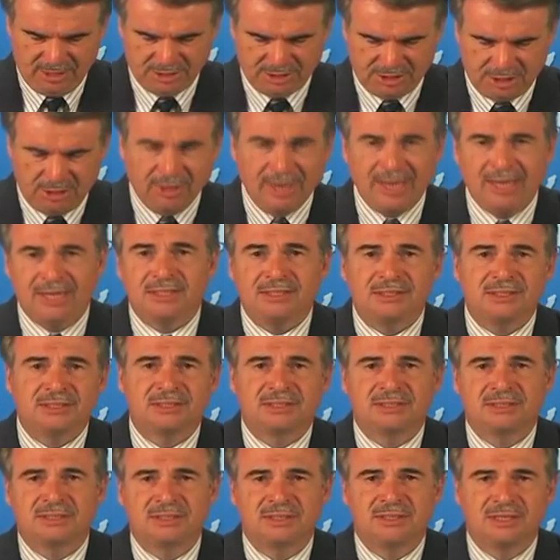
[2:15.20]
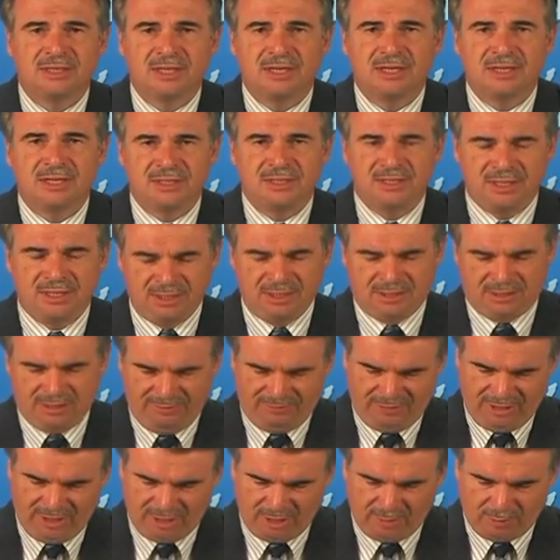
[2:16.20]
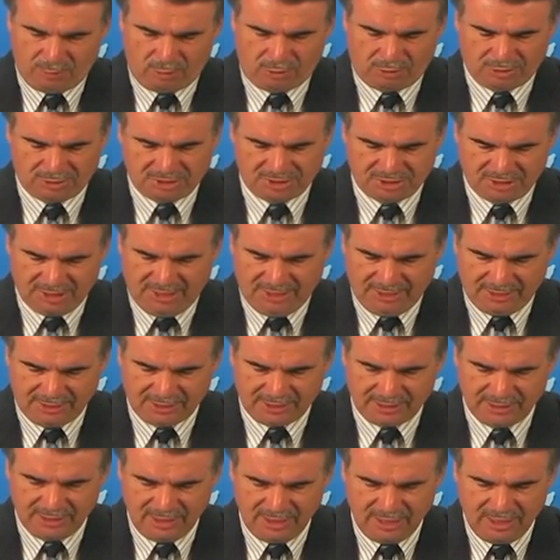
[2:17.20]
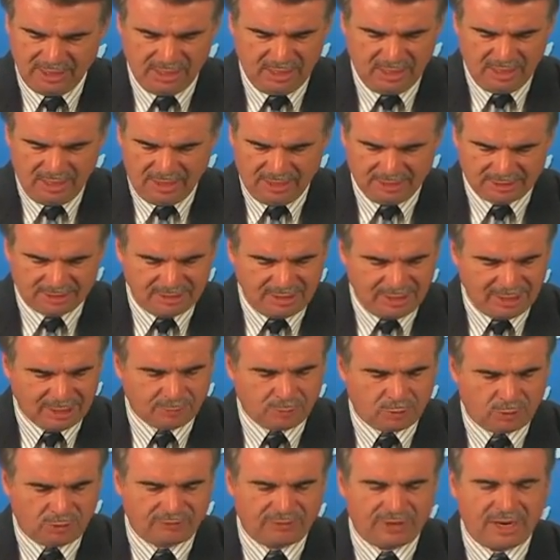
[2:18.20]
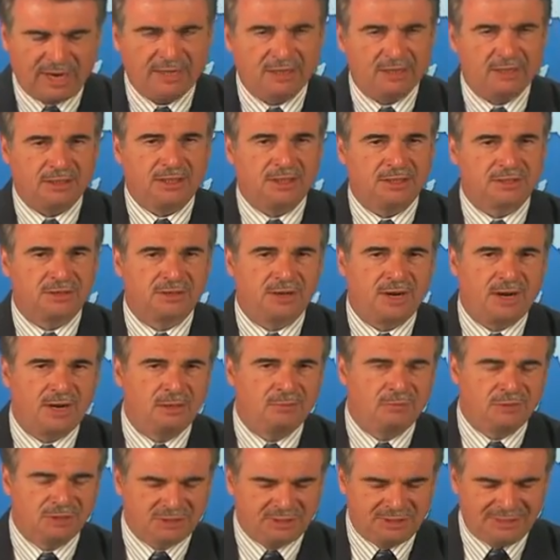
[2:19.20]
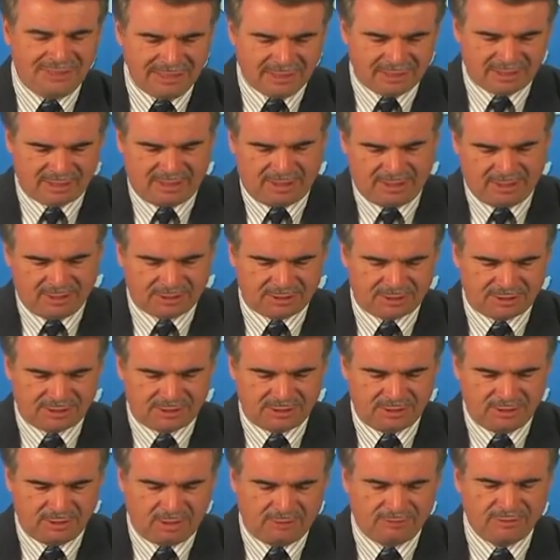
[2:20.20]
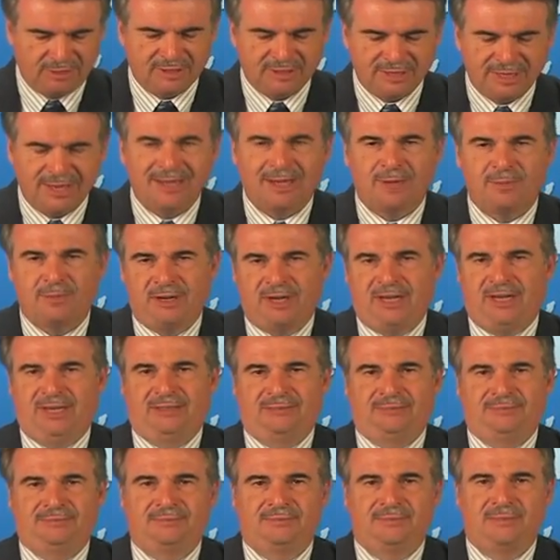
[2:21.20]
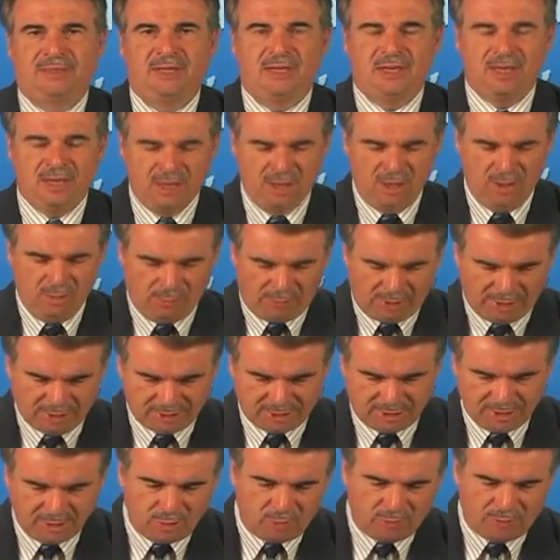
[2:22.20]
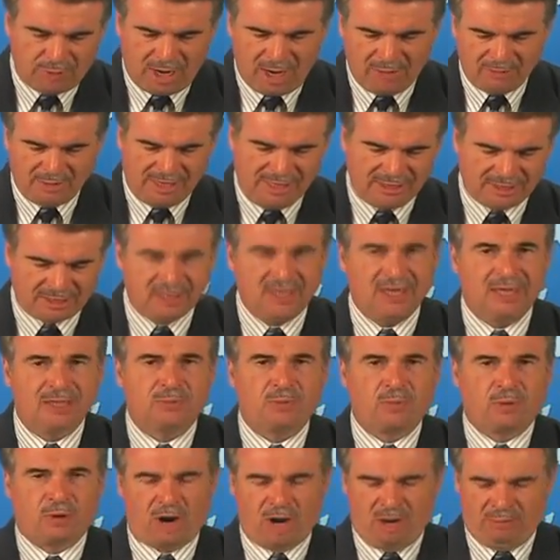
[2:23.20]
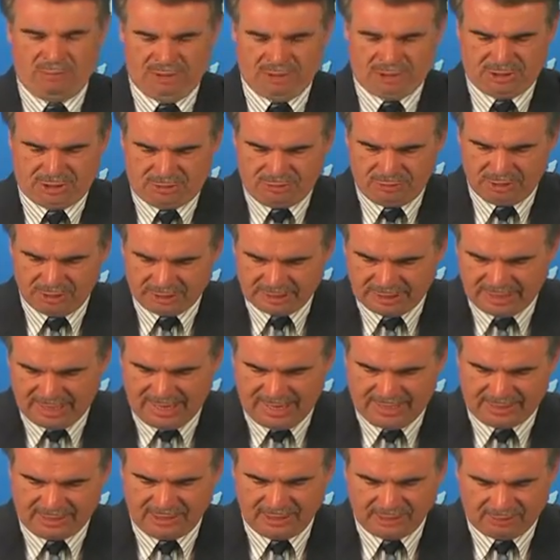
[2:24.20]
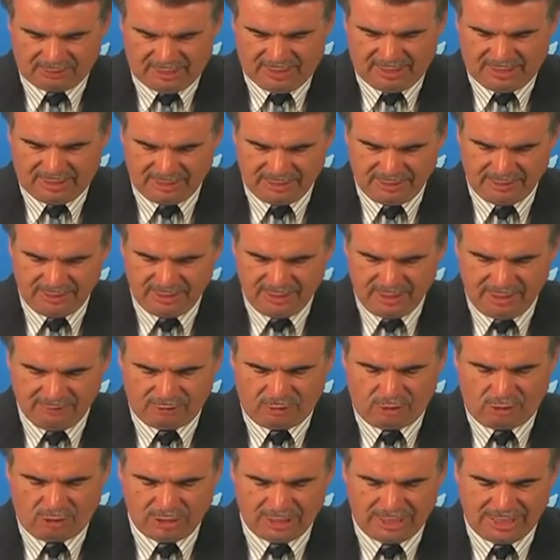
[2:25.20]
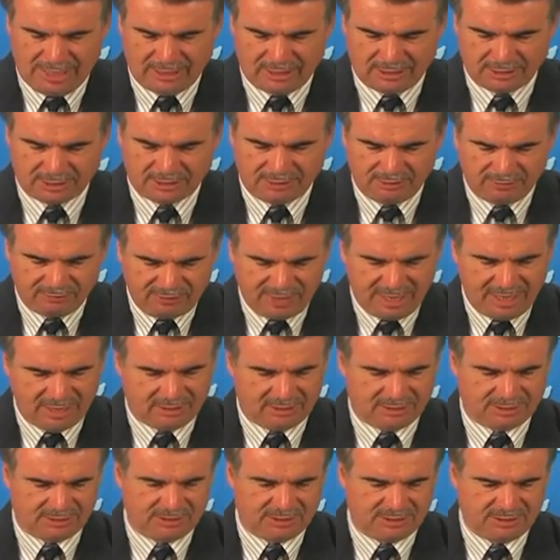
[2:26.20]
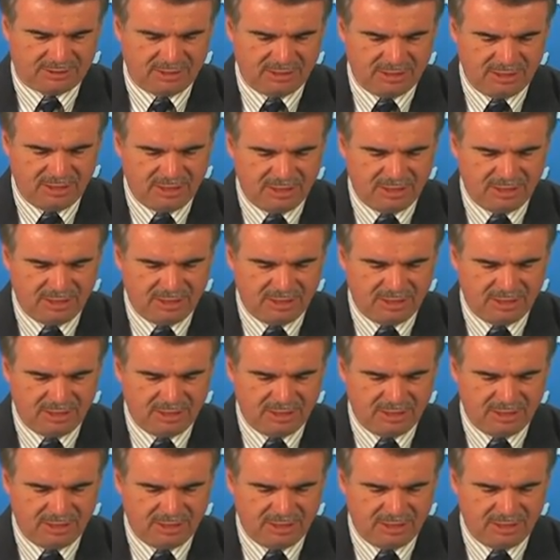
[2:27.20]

The US, the TV report said, has not provided Israel with details of an attack plan. President Obama has not promised to attack Iran if all else fails.